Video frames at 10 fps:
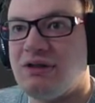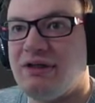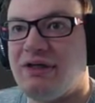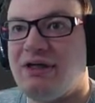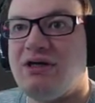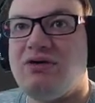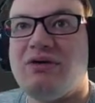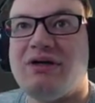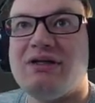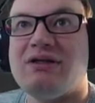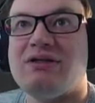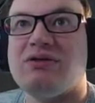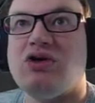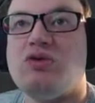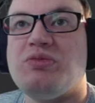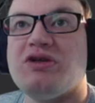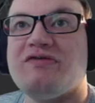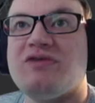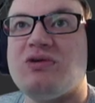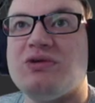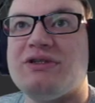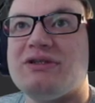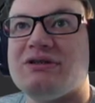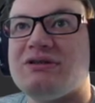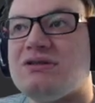Now I need to open a folder.